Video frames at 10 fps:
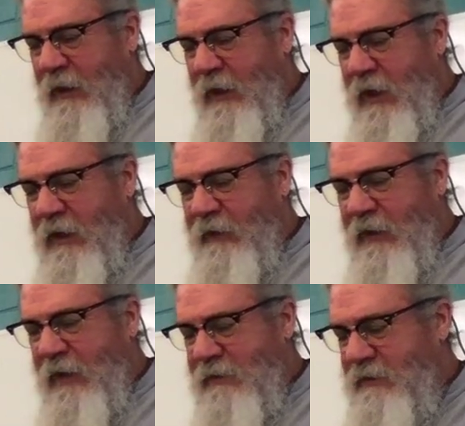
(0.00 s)
Anything
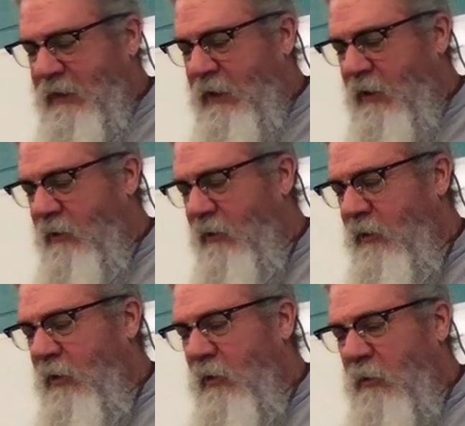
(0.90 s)
that's in
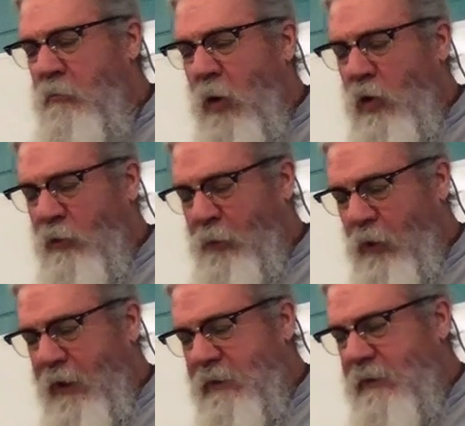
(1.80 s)
bold
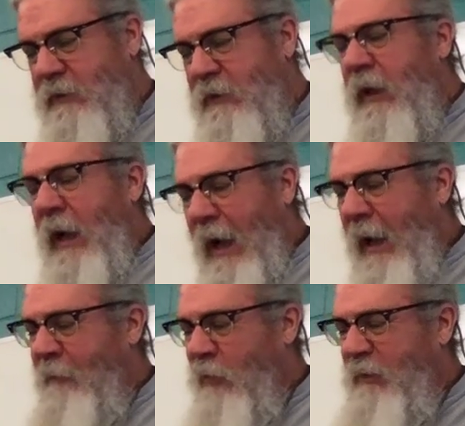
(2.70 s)
print,
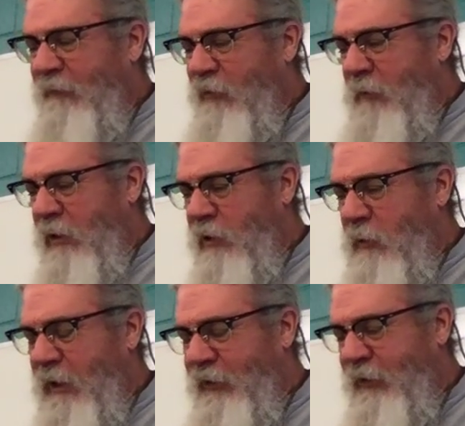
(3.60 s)
I would be familiar
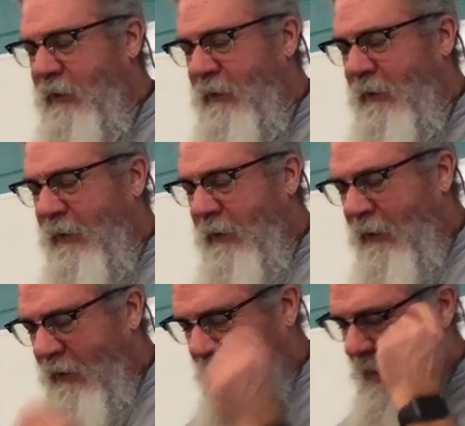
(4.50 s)
with.
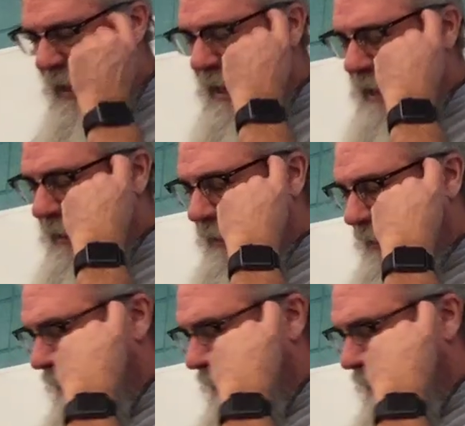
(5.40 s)
And